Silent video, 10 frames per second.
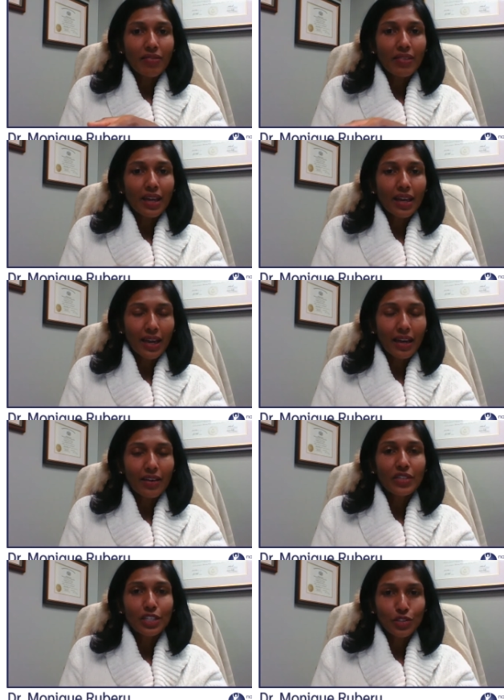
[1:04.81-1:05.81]
then they
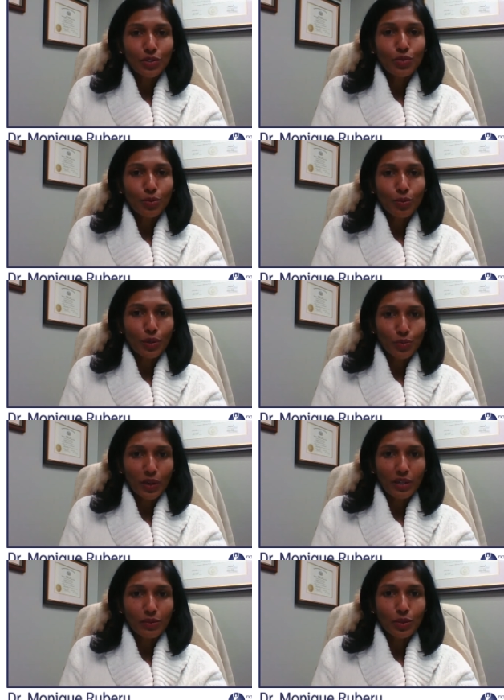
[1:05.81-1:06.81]
have issues with
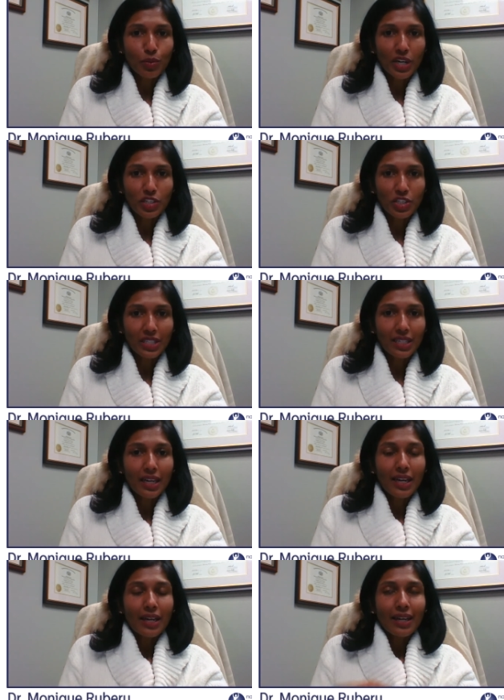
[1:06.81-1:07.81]
postpartum depression.
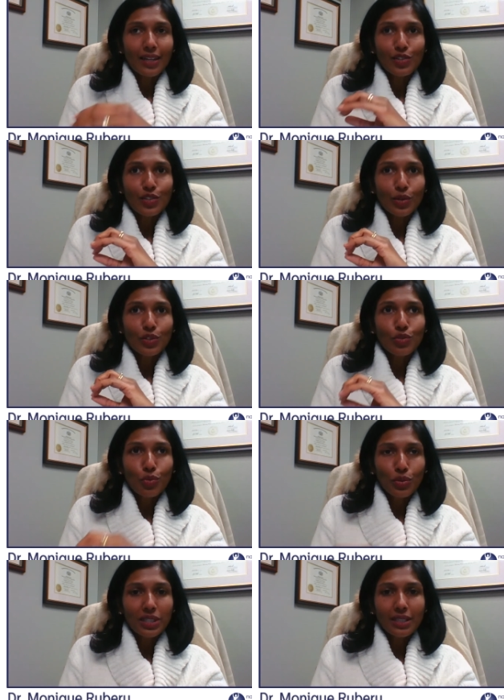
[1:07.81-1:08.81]
And so it's
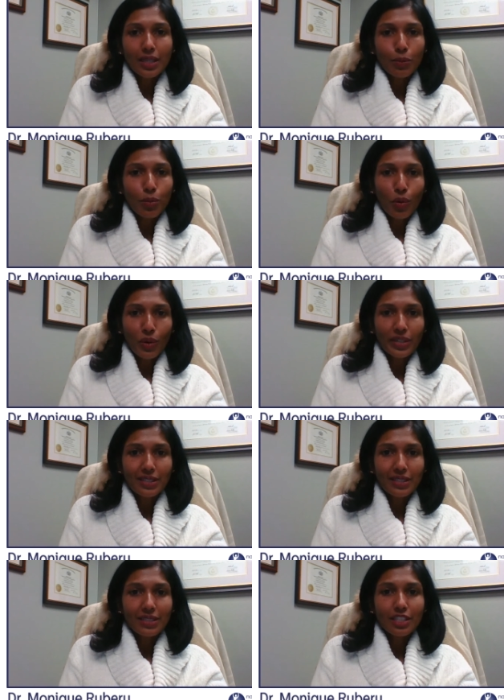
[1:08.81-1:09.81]
really
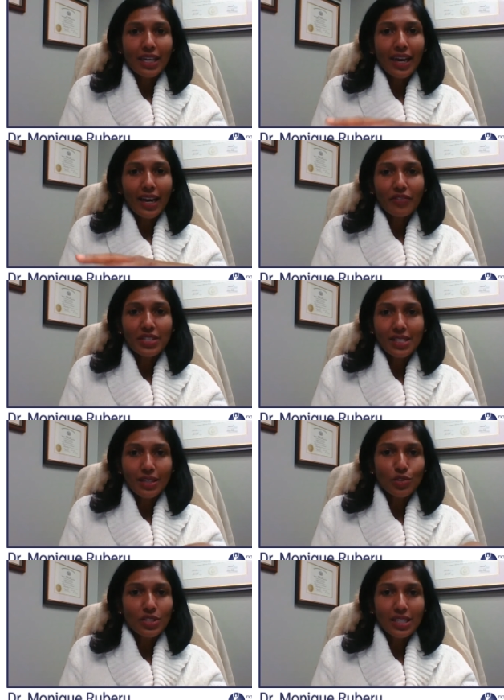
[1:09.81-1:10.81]
important to have
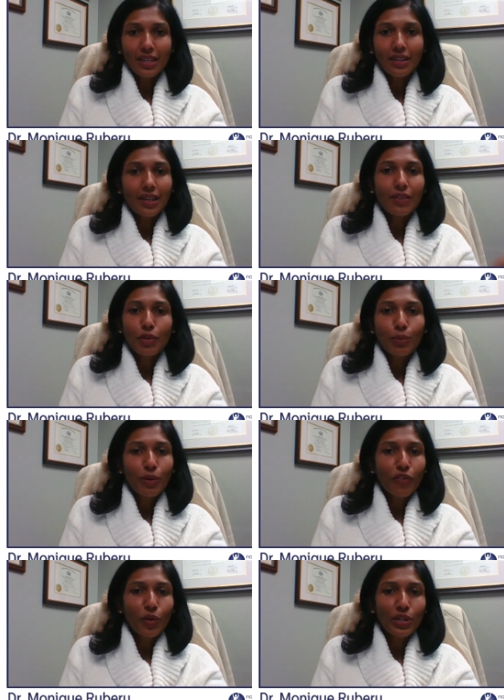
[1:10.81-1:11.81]
this understanding even
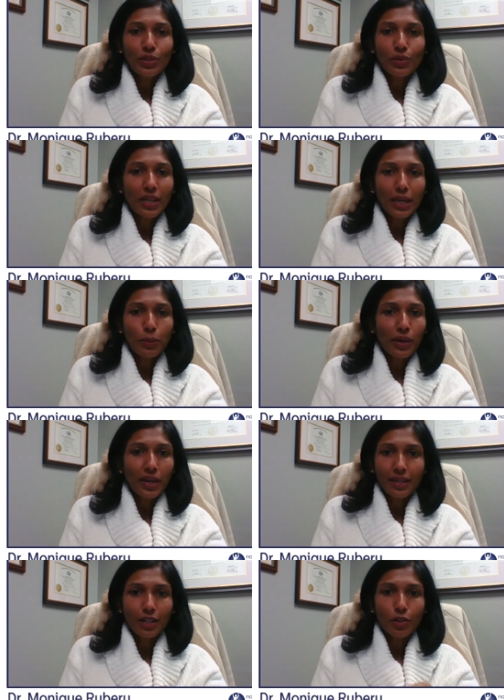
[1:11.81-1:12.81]
before you get
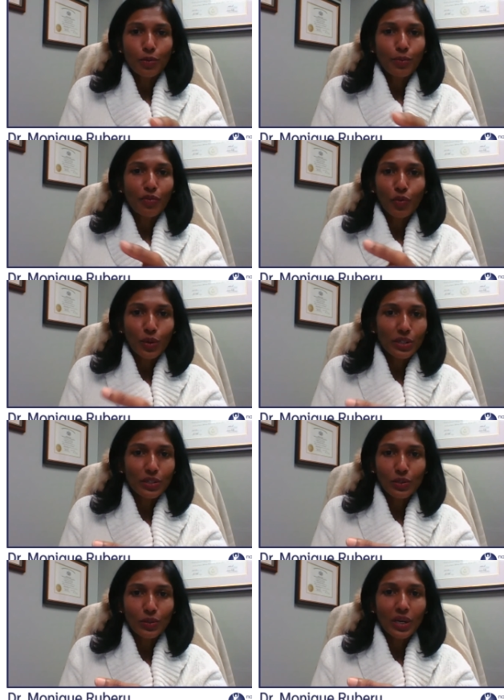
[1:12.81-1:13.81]
pregnant or before
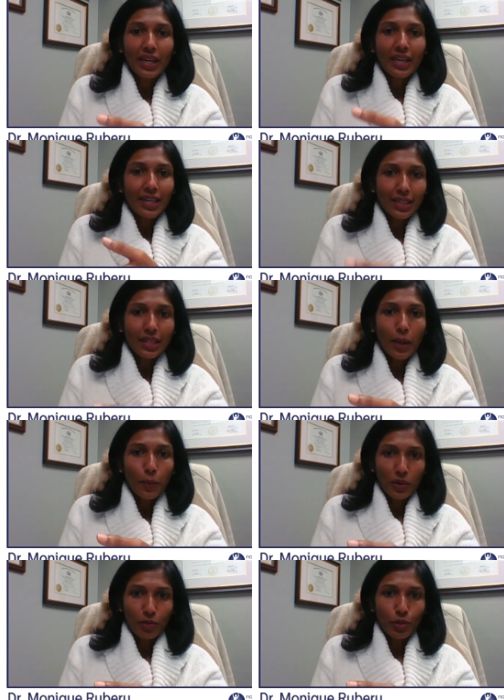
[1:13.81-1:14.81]
you hit
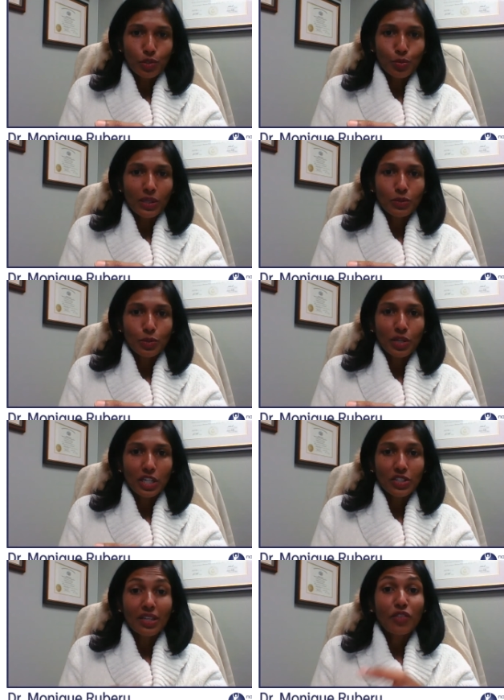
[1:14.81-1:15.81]
that point of postpartum
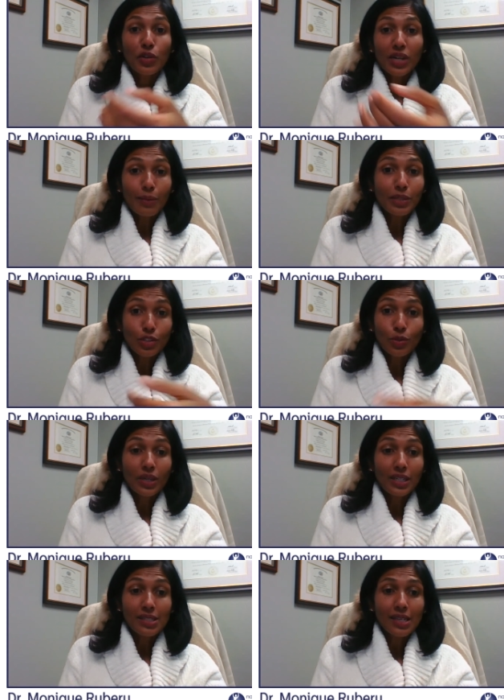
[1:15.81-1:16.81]
depression. If you're coming to
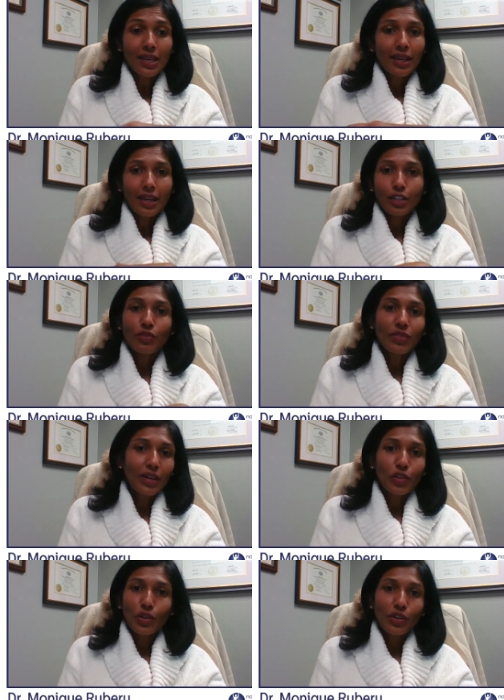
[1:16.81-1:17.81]
us and you've
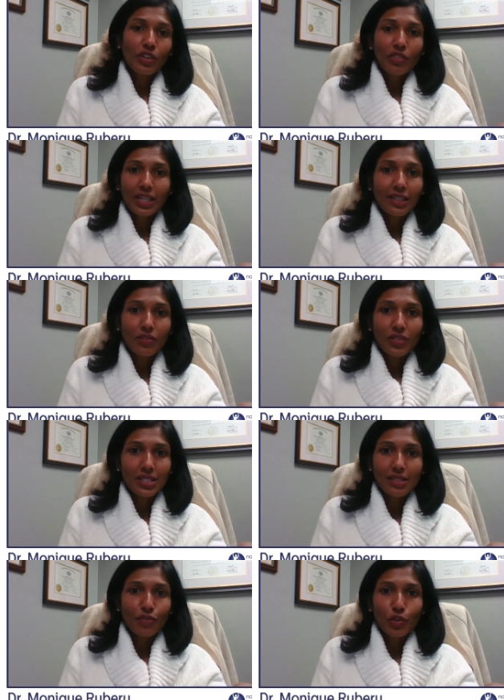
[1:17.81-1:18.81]
never heard of any of
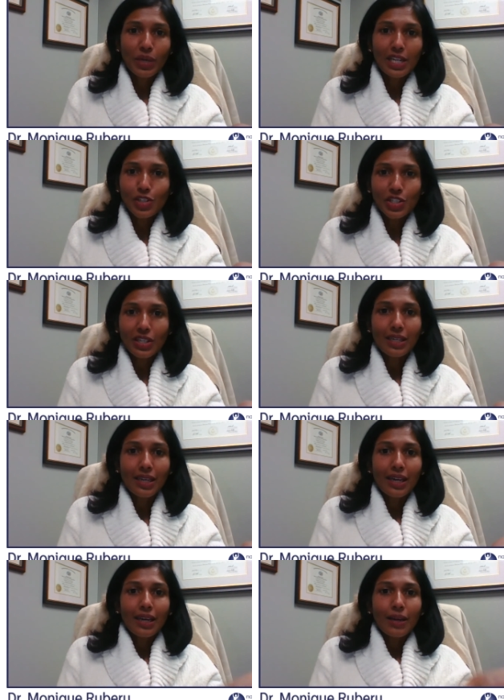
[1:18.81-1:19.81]
this information,
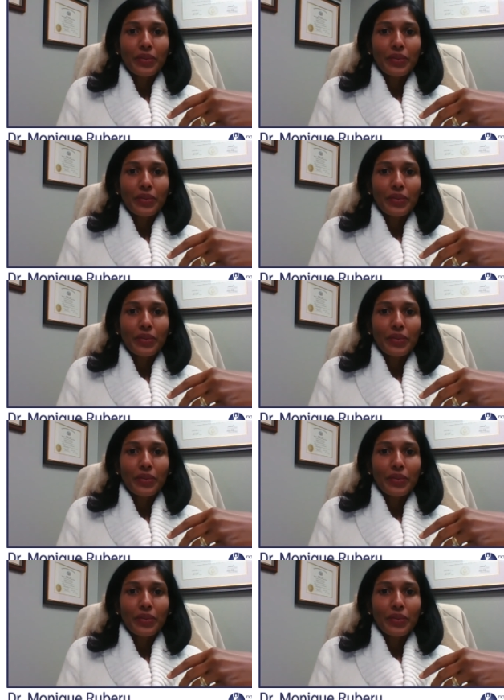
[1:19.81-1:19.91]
